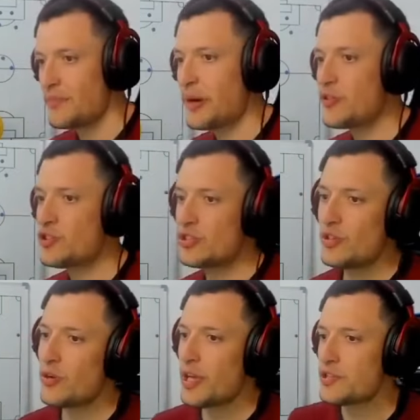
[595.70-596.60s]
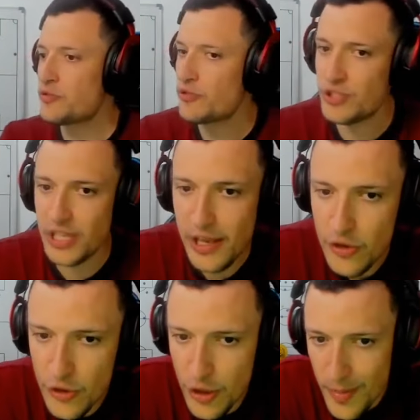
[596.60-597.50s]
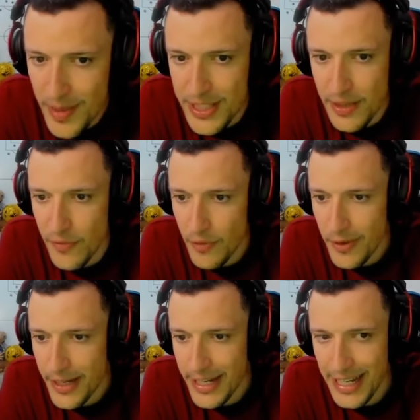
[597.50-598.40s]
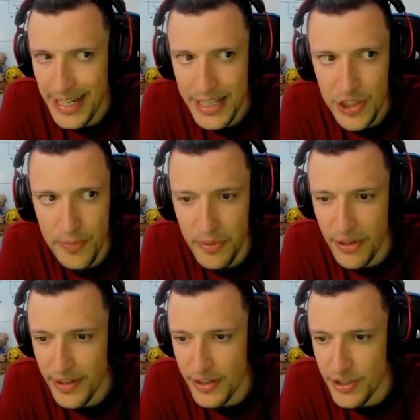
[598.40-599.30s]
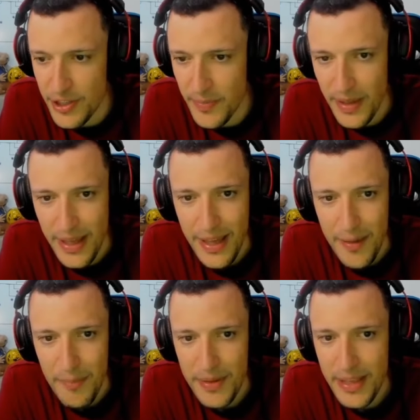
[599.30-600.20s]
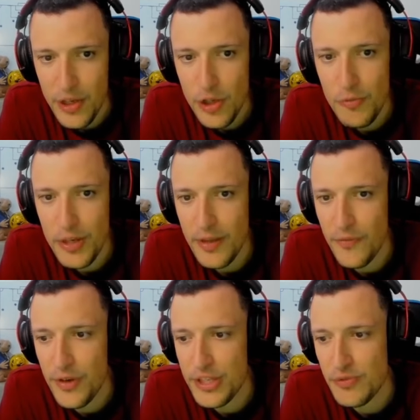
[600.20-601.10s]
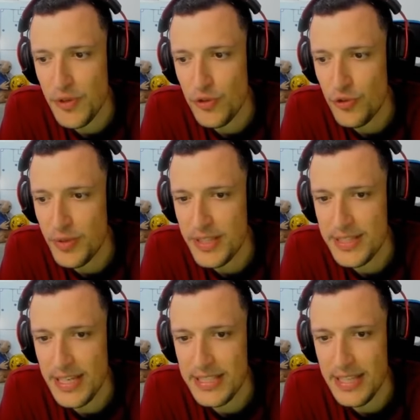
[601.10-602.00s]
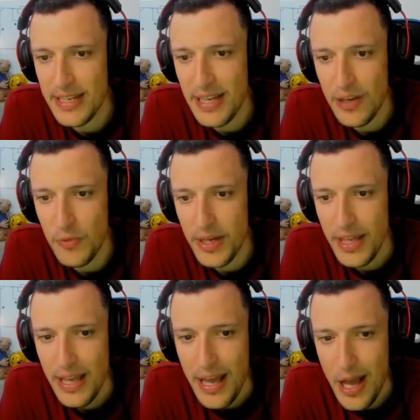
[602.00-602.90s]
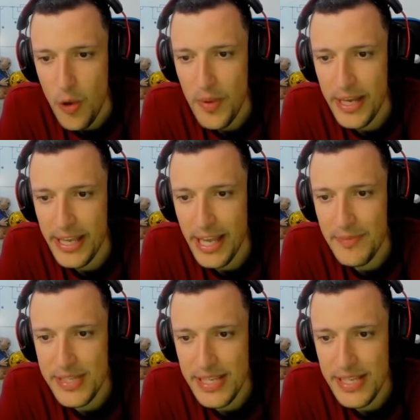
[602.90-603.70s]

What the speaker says: But you're saying you're gonna miss the Varane and Licha partnership, but then you were the first one to criticize Ten Hag when how many games